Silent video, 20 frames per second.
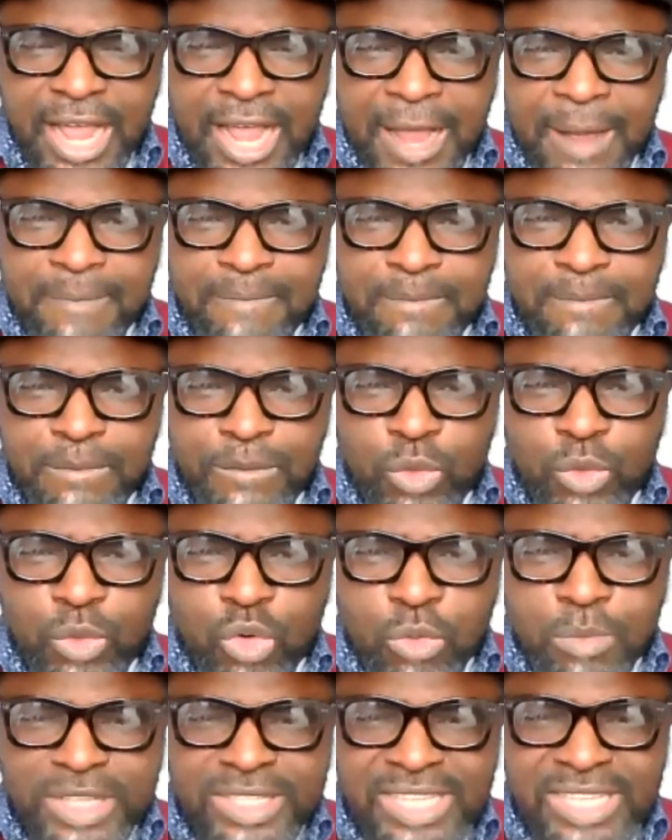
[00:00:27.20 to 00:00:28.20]
um,
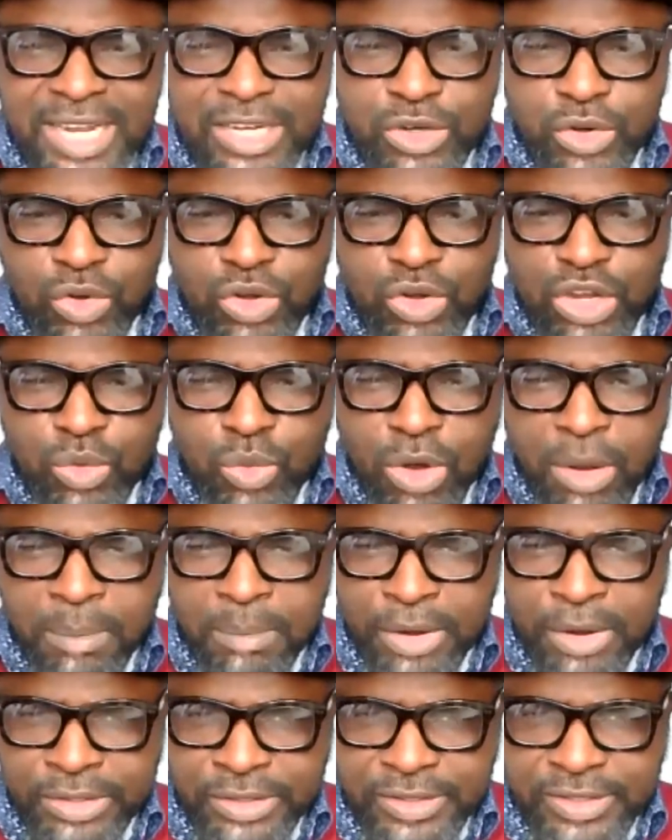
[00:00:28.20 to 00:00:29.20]
omitted only
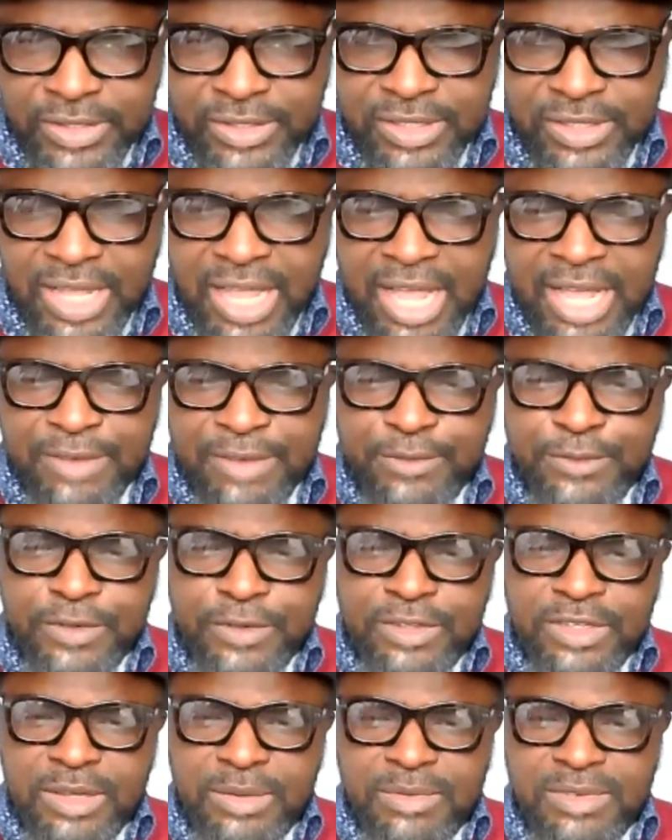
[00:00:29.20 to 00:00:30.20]
one month. And
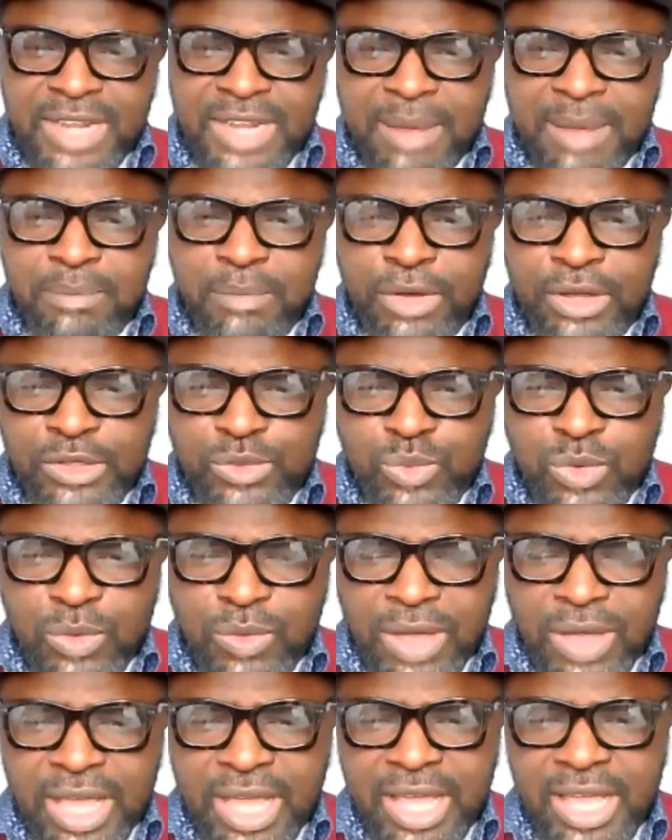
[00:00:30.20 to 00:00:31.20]
for the, that month,
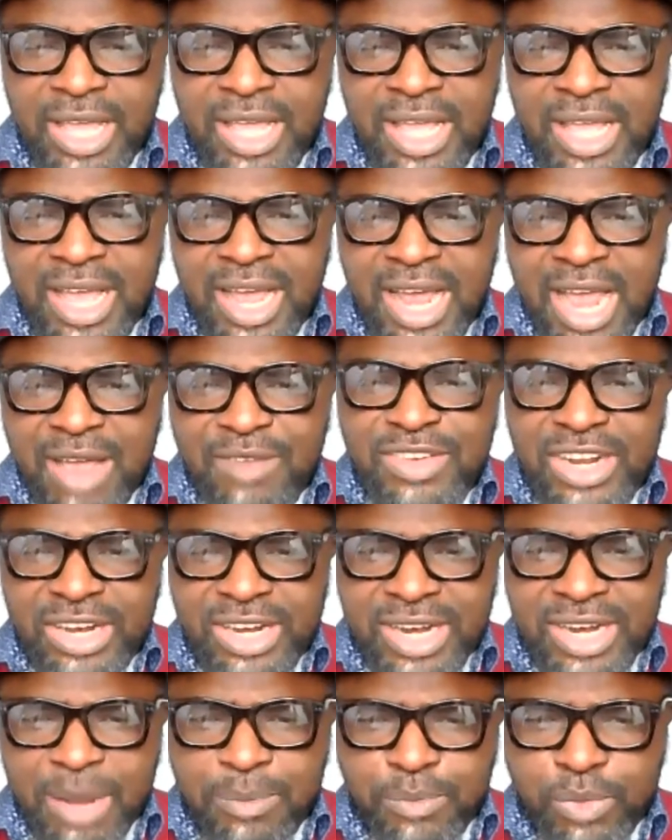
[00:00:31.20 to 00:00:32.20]
we were having
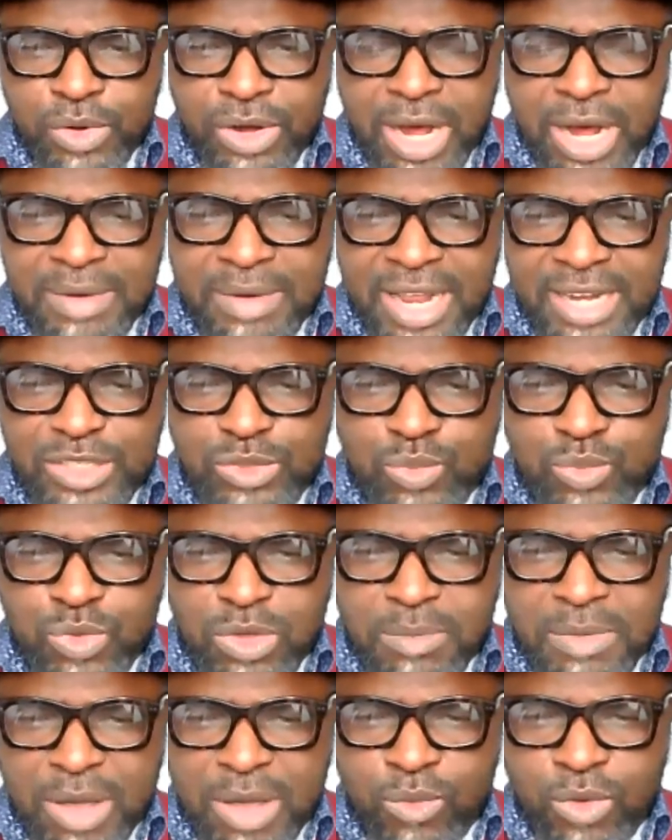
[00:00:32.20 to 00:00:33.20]
another program that is
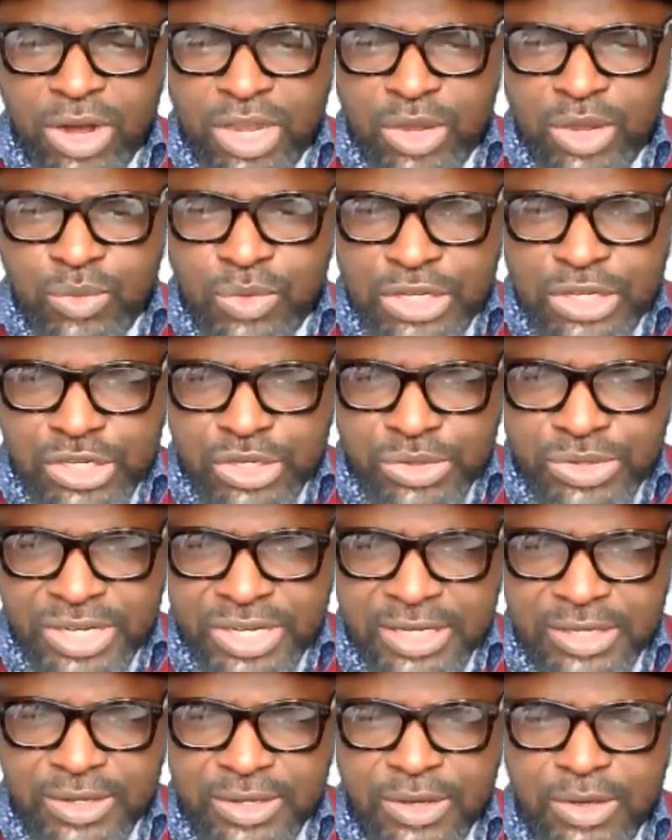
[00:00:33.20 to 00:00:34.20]
women working with
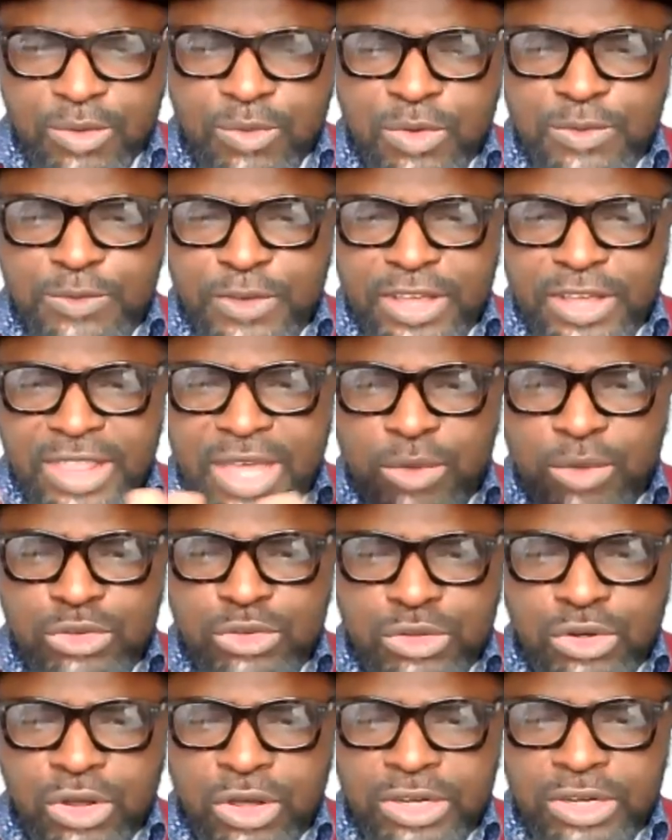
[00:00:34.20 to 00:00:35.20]
children. We felt that
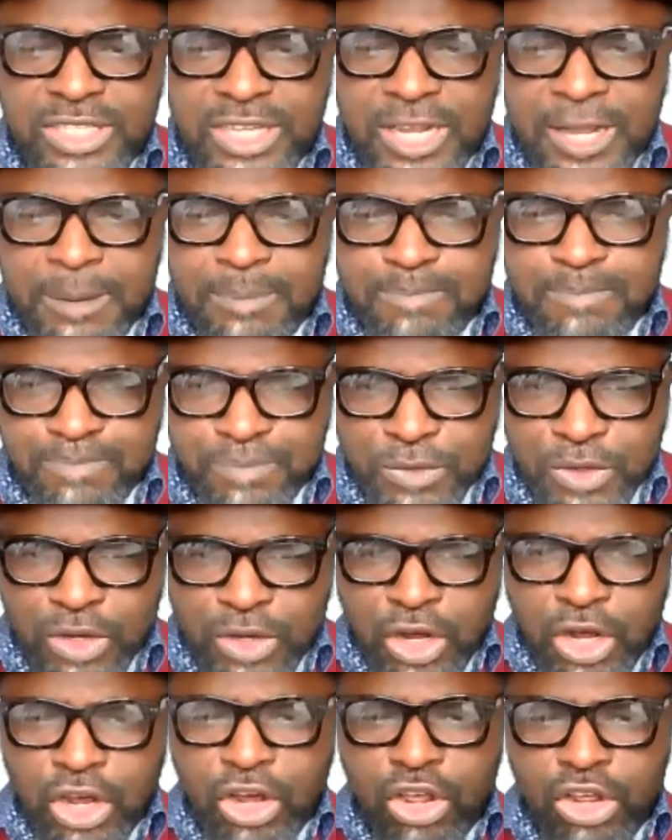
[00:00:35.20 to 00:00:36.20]
we should not um,
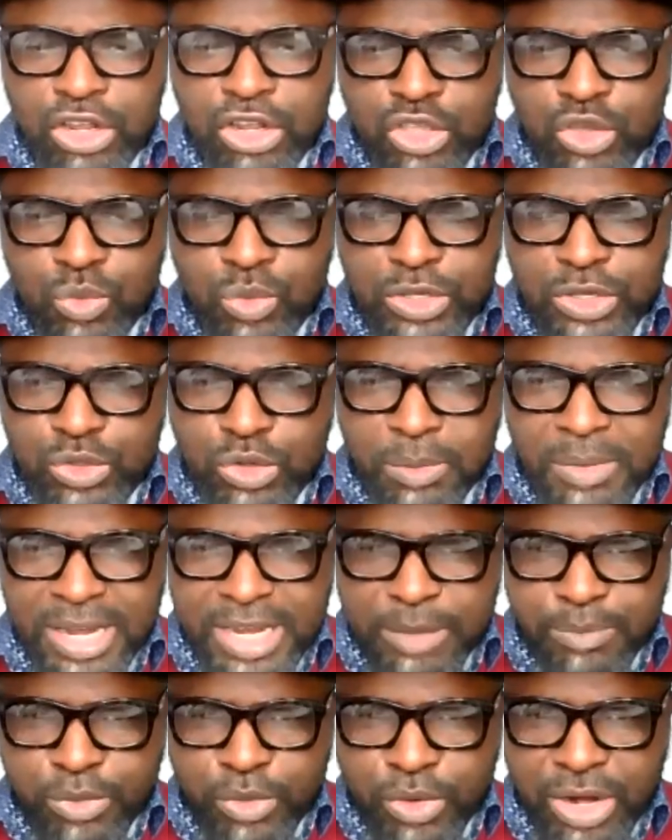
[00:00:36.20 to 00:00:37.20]
plug you with so
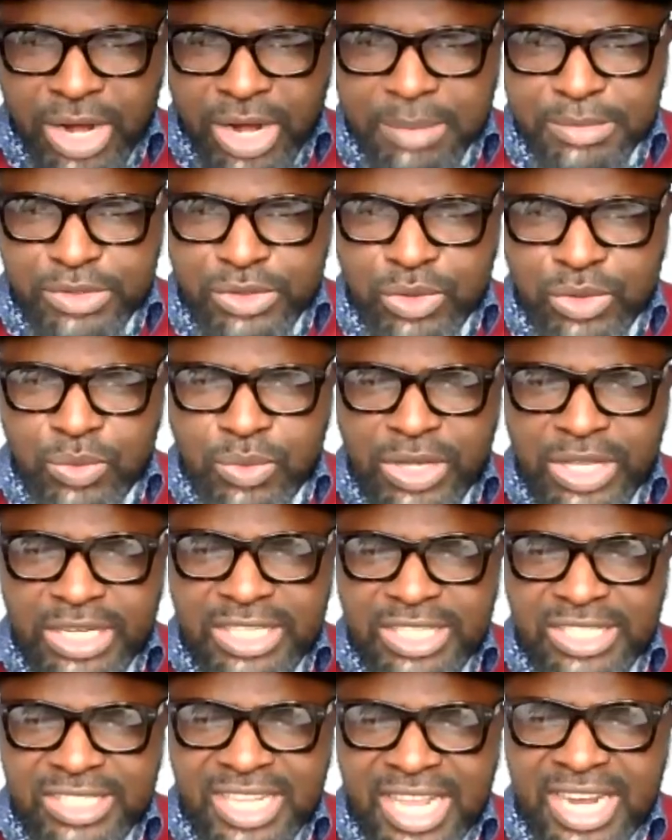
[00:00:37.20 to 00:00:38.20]
many programs. So
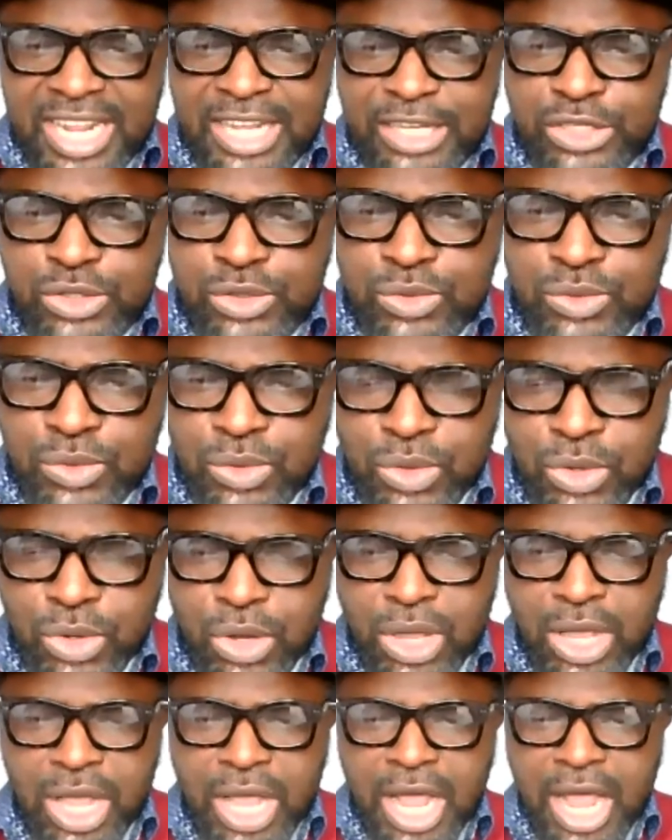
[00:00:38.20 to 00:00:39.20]
we decided to,
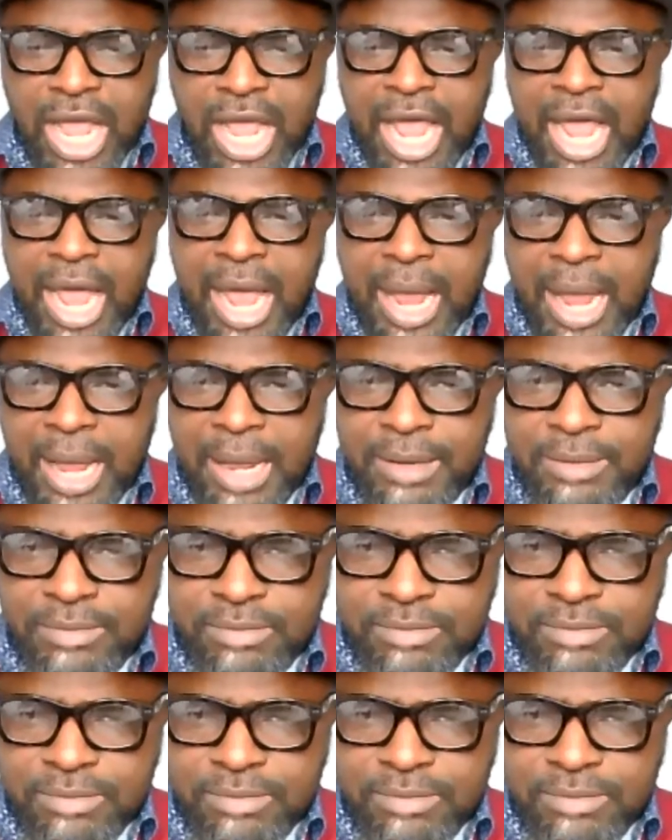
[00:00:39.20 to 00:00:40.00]
uh,